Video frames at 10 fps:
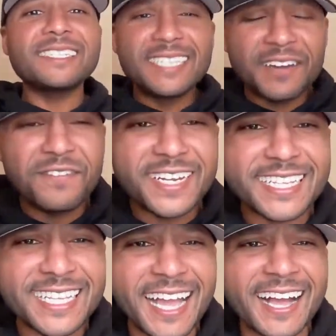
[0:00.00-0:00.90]

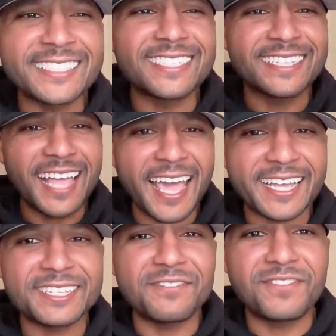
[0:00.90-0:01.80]
Definitely, guys,
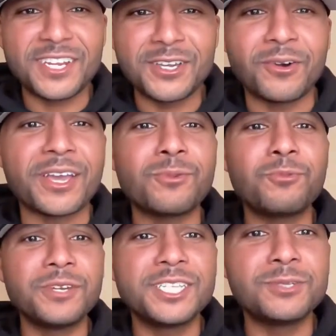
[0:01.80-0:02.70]
like the video. It
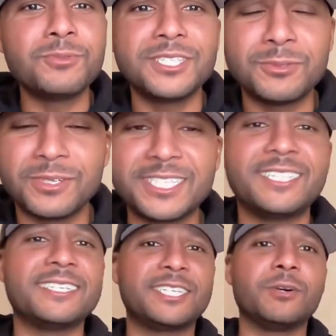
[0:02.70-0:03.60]
really, really, really
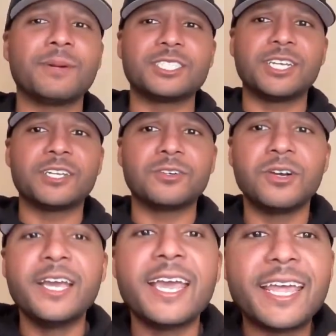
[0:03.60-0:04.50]
does help my channel.
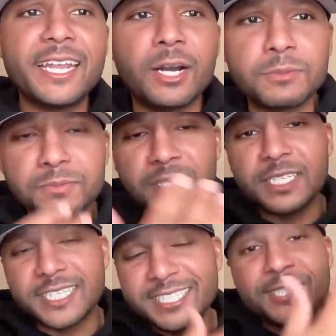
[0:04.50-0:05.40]
And it helps
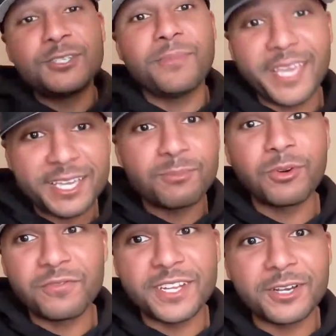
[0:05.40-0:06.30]
me continue making
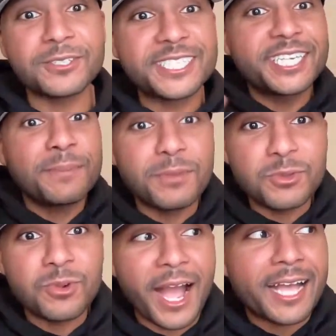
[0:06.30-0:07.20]
more videos and keeping
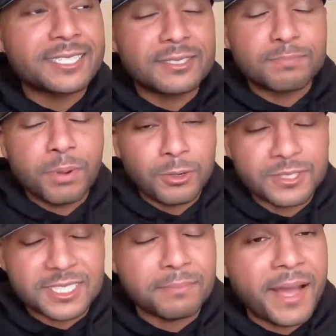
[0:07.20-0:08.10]
you guys
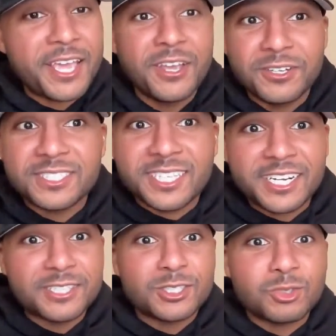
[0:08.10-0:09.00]
posted. My ears stay
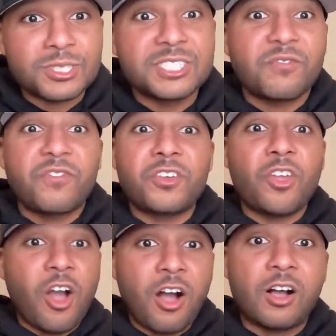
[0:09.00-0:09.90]
to the streets for
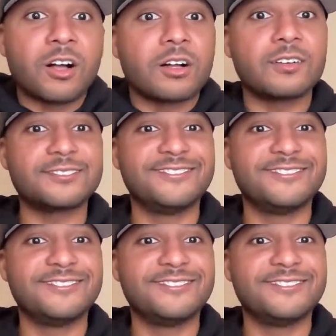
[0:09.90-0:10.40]
y'all.